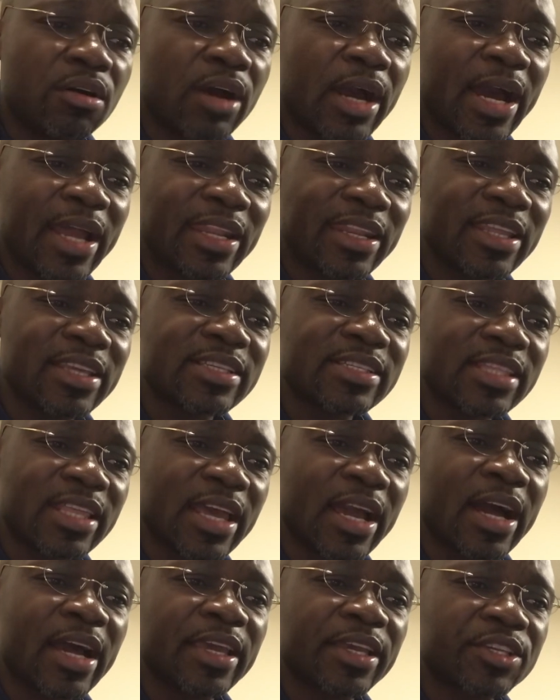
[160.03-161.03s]
unless
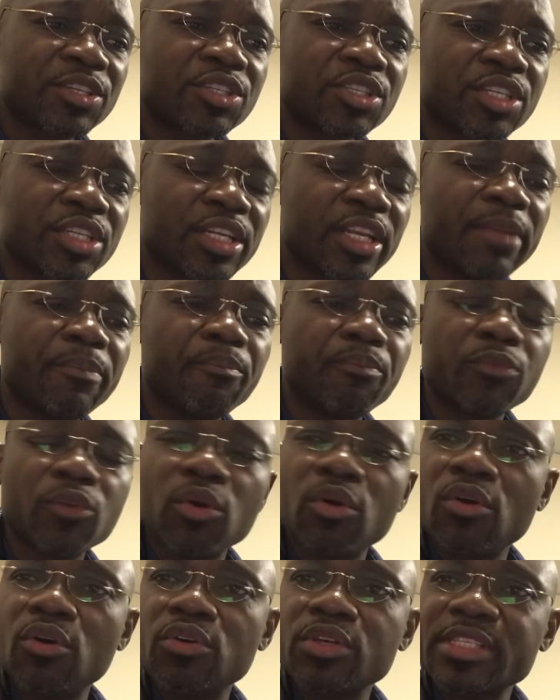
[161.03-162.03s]
there are extreme
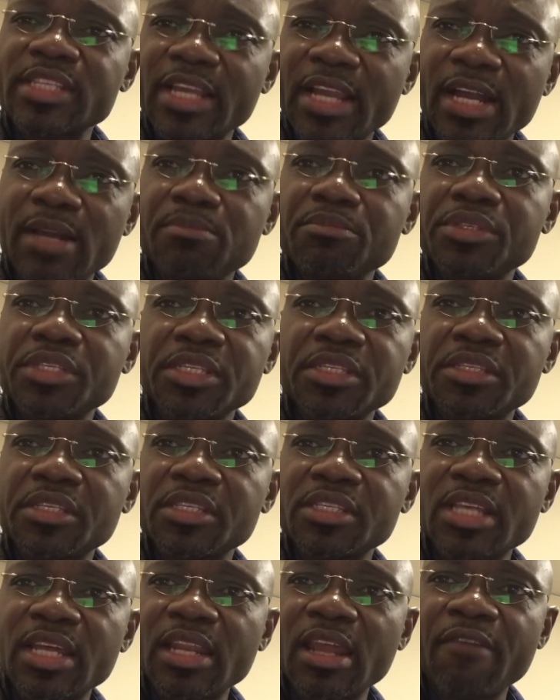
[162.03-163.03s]
or
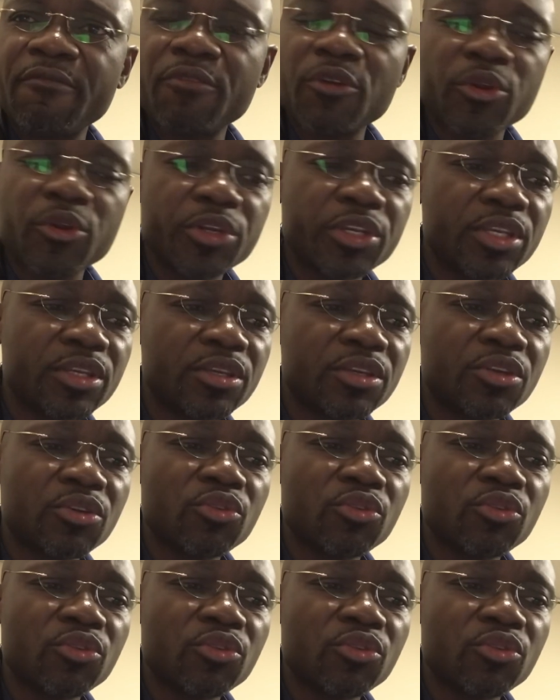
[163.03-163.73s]
circumstances that are very,